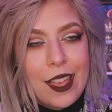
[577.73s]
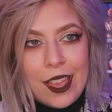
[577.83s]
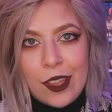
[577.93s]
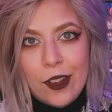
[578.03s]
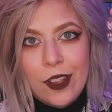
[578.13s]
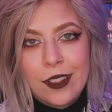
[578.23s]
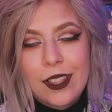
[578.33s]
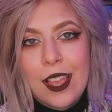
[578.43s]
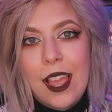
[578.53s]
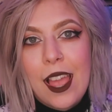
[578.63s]
At all.
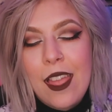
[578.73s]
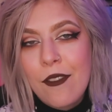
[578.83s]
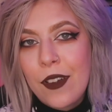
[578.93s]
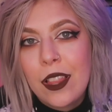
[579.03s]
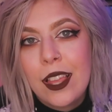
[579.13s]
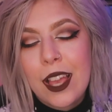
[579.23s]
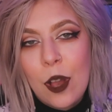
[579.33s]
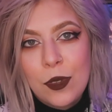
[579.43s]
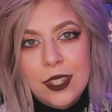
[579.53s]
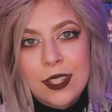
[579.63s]
It felt like
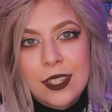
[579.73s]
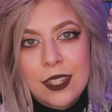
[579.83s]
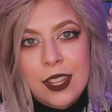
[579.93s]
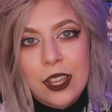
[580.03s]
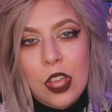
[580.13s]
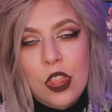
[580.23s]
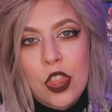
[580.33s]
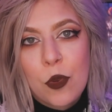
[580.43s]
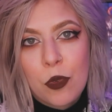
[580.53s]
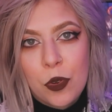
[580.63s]
I was listening
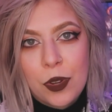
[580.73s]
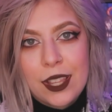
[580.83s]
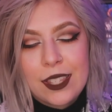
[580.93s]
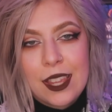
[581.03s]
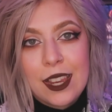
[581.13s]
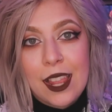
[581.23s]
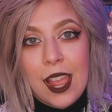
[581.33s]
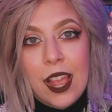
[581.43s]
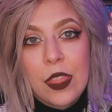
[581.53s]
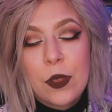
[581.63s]
through a tin
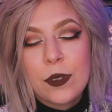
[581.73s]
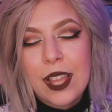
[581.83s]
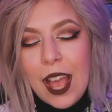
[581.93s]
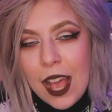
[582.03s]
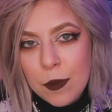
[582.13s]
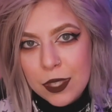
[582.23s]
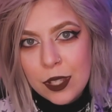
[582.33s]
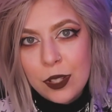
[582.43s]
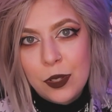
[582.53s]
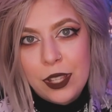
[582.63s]
can. There's
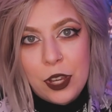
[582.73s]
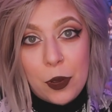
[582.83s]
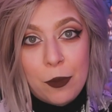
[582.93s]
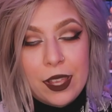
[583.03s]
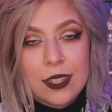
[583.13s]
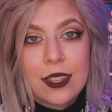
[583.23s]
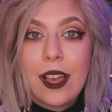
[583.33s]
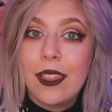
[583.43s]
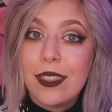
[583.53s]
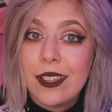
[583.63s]
absolutely no bass
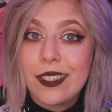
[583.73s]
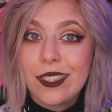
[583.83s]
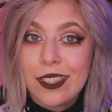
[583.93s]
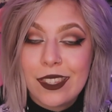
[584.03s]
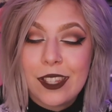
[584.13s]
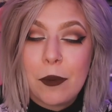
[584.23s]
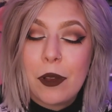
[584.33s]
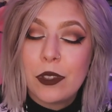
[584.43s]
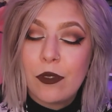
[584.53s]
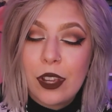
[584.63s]
on this system.
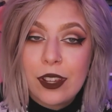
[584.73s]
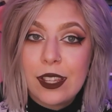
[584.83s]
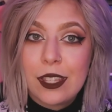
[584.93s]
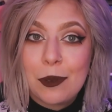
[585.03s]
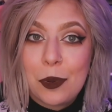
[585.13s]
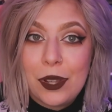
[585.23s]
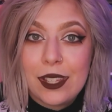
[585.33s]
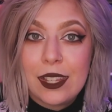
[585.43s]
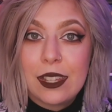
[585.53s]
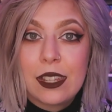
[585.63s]
I was very
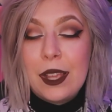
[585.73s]
disappointed.